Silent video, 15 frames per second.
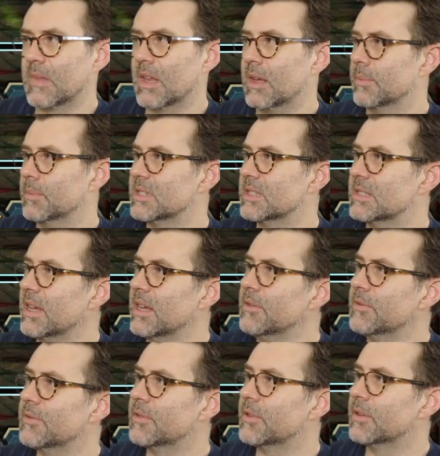I'm
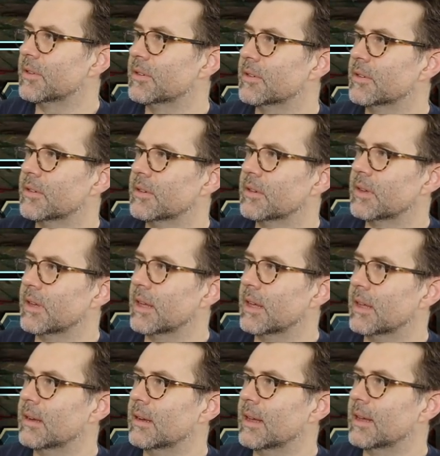safe,
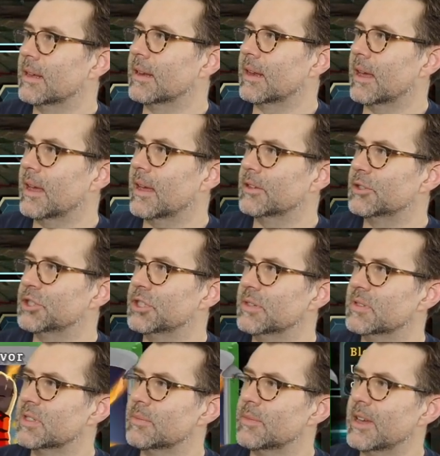and I can add
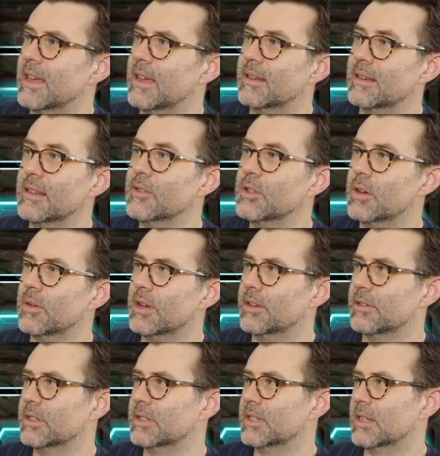shivs to my hand, even though I
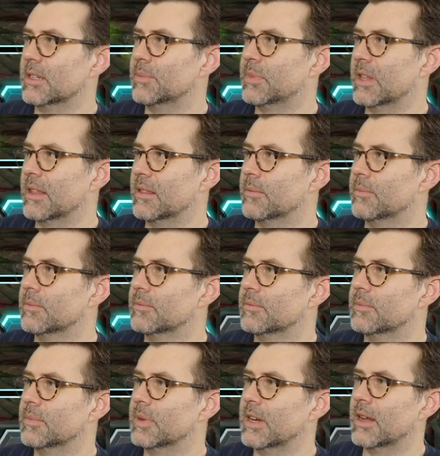don't intend to play them,
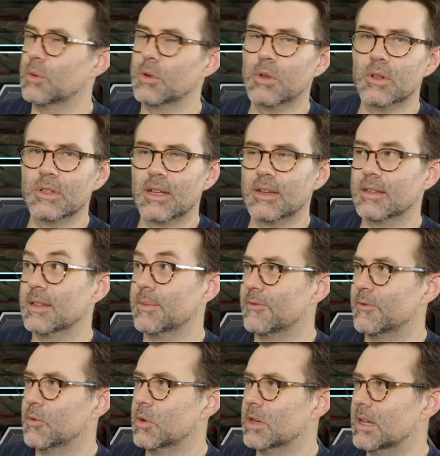but I will hold on to them
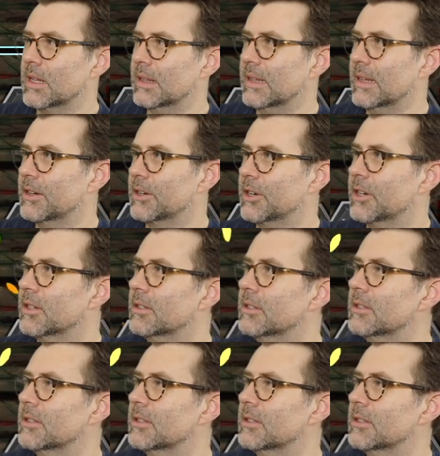for later.